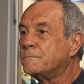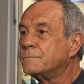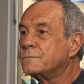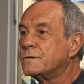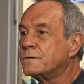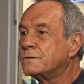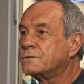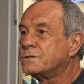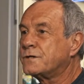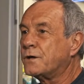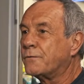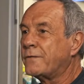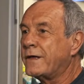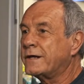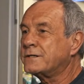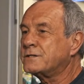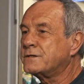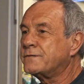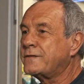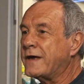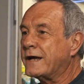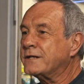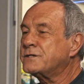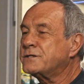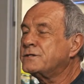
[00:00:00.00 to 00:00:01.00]
So
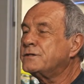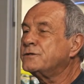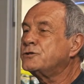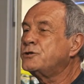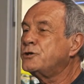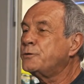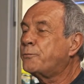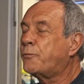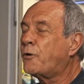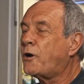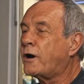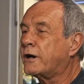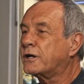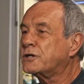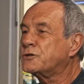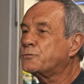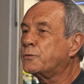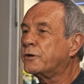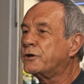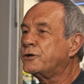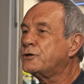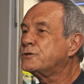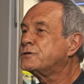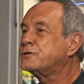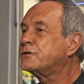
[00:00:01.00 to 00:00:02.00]
that's the two products
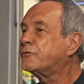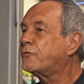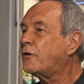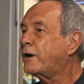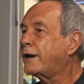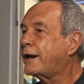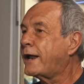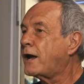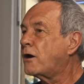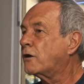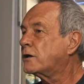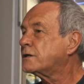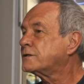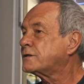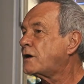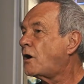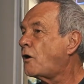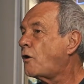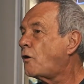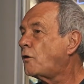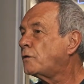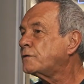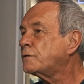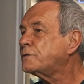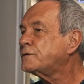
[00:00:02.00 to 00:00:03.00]
we're using right now, because I
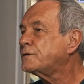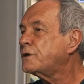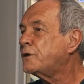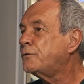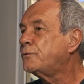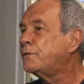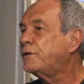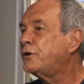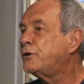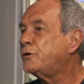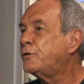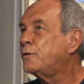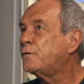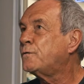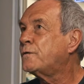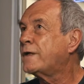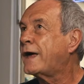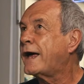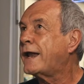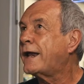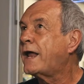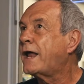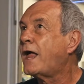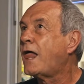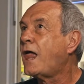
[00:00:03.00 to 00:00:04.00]
also knew
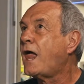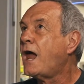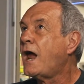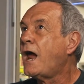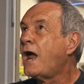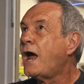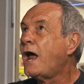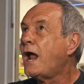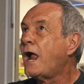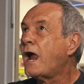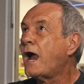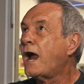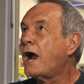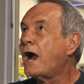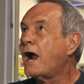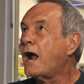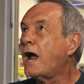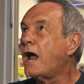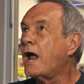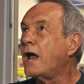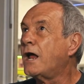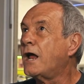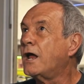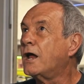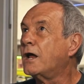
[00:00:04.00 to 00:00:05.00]
that
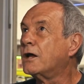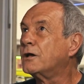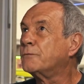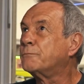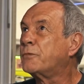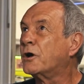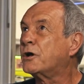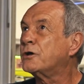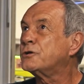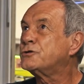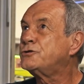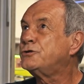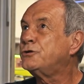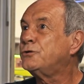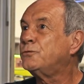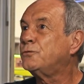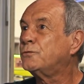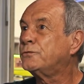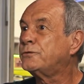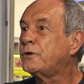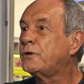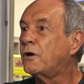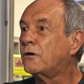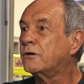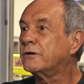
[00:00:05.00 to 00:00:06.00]
because
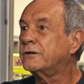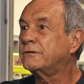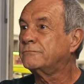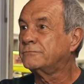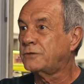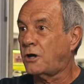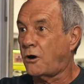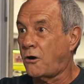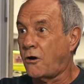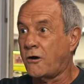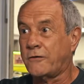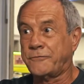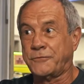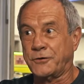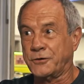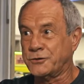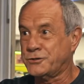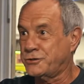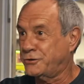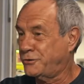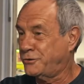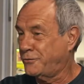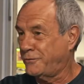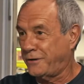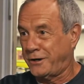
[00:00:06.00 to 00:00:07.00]
y'all
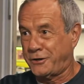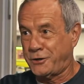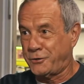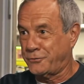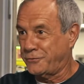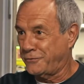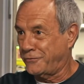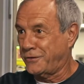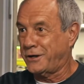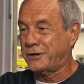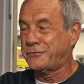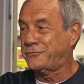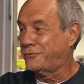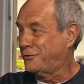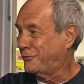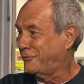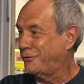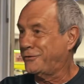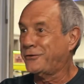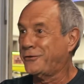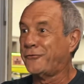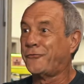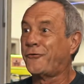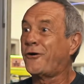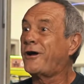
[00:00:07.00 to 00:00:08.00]
offered, I know you've got
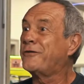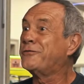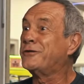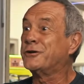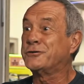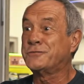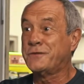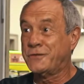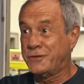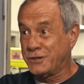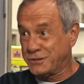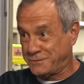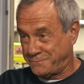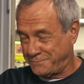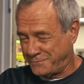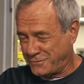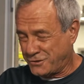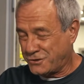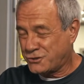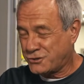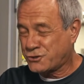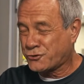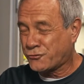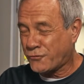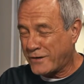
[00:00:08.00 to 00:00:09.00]
the
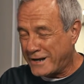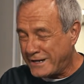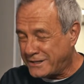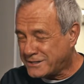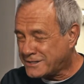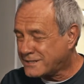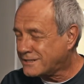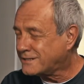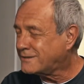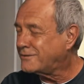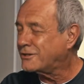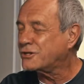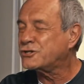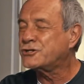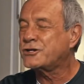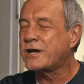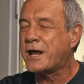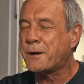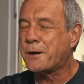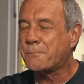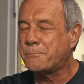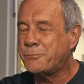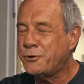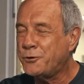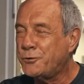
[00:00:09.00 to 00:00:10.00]
treats, the
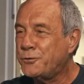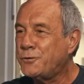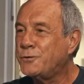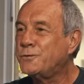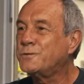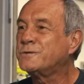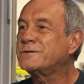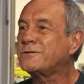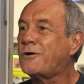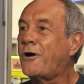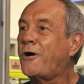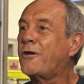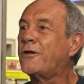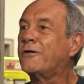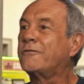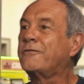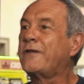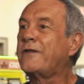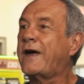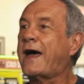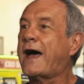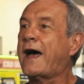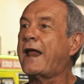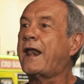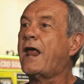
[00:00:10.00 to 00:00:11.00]
shampoos, all of
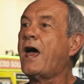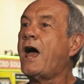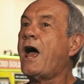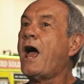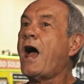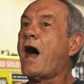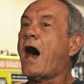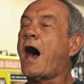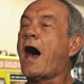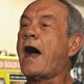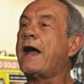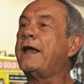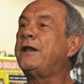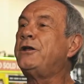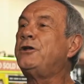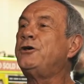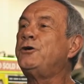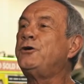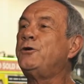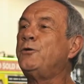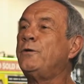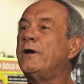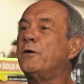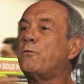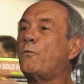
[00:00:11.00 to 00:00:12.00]
that. I
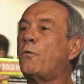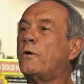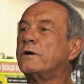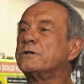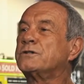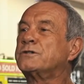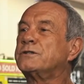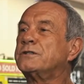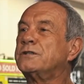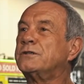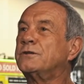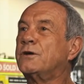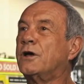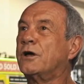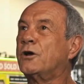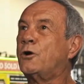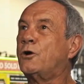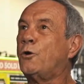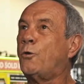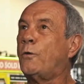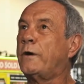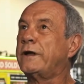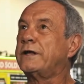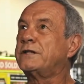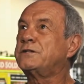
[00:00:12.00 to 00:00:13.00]
knew it was
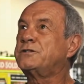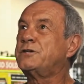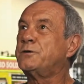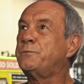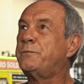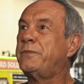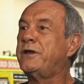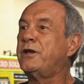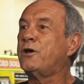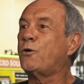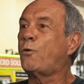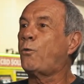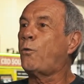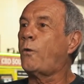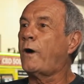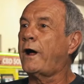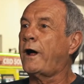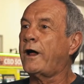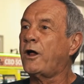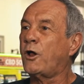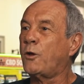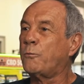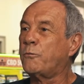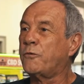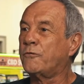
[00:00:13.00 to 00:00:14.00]
going to be a
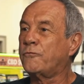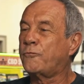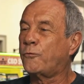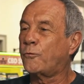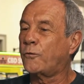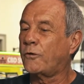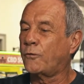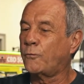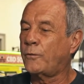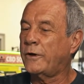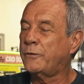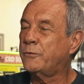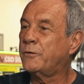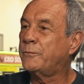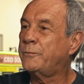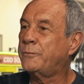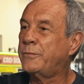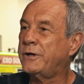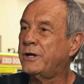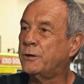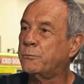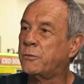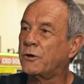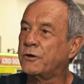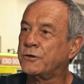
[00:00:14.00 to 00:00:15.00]
while before we would
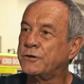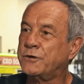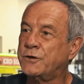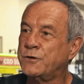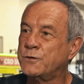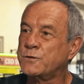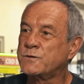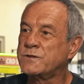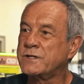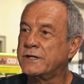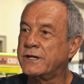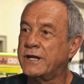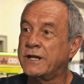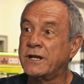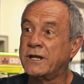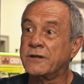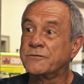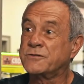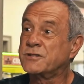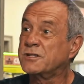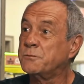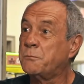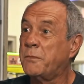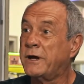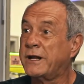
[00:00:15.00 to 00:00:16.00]
be able to use it, and if
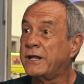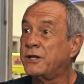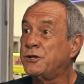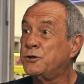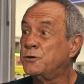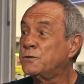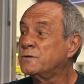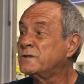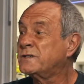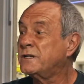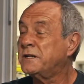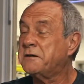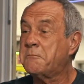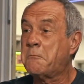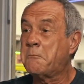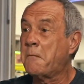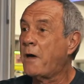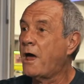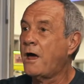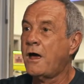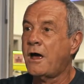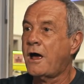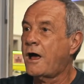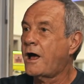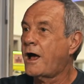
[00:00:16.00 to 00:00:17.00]
somebody used it,
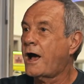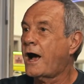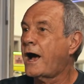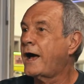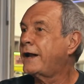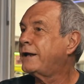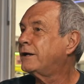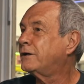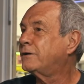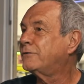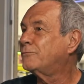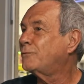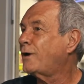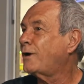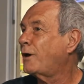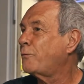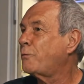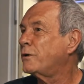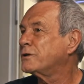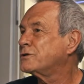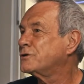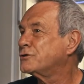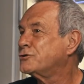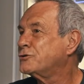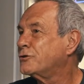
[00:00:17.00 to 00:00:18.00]
I
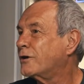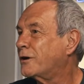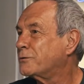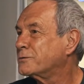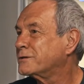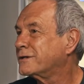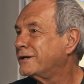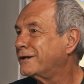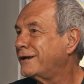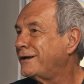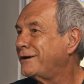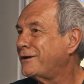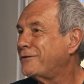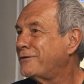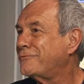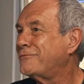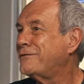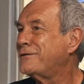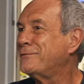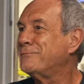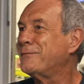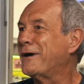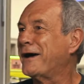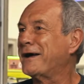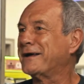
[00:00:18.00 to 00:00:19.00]
wasn't sure I was going to get any
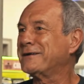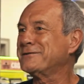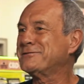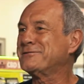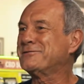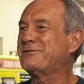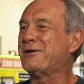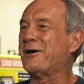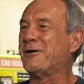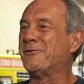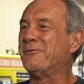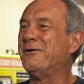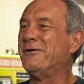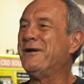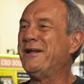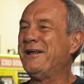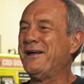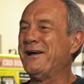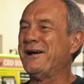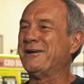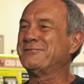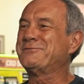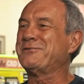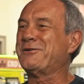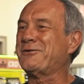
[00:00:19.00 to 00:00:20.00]
feedback. So
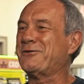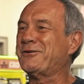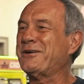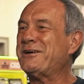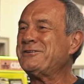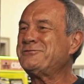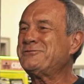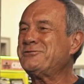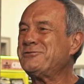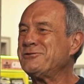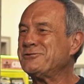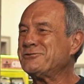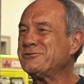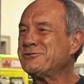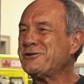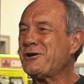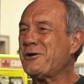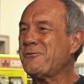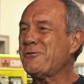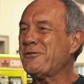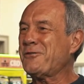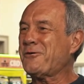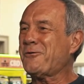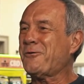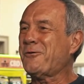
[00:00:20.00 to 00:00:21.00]
I thought, let's just go
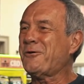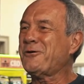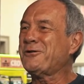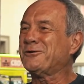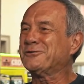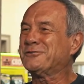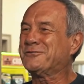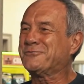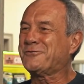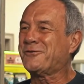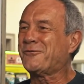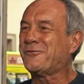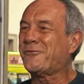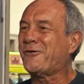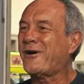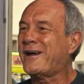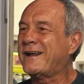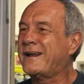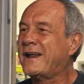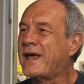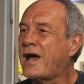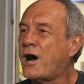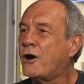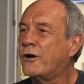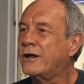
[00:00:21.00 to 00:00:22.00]
with the oils for
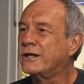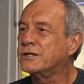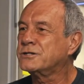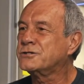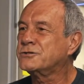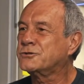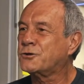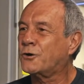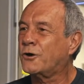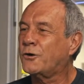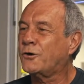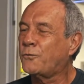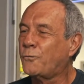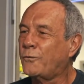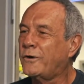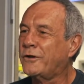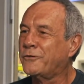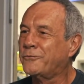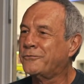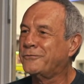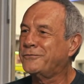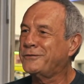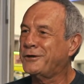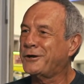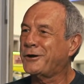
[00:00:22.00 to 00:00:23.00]
right now and start
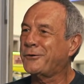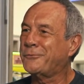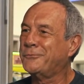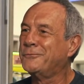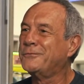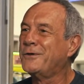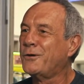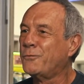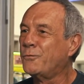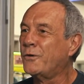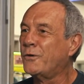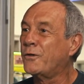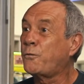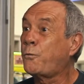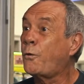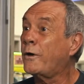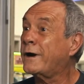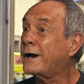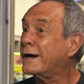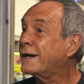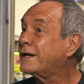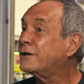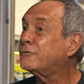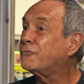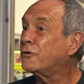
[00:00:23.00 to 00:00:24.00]
with what
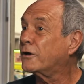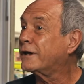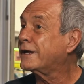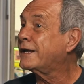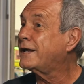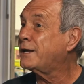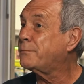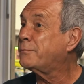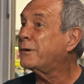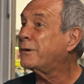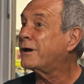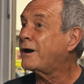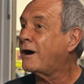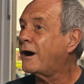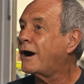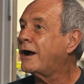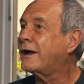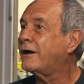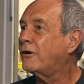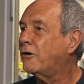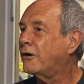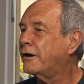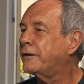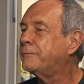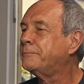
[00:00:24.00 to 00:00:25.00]
I can really keep an eye
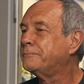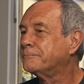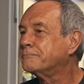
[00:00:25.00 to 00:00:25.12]
on